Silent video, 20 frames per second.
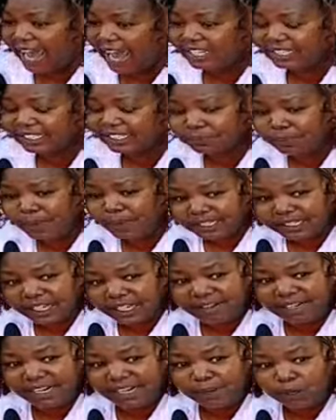I ask
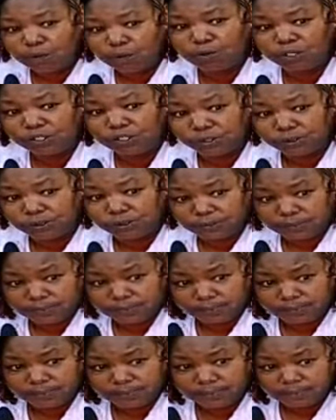myself a number of questions.
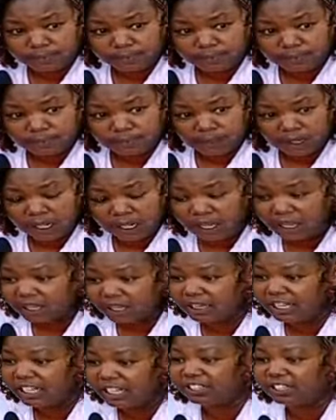
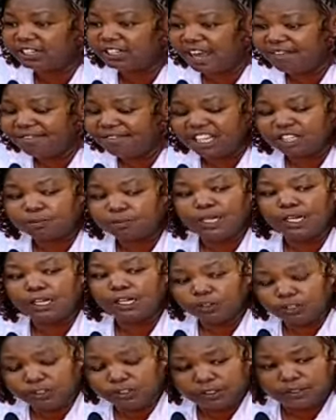This life has
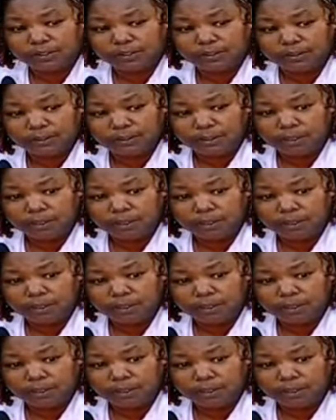been lost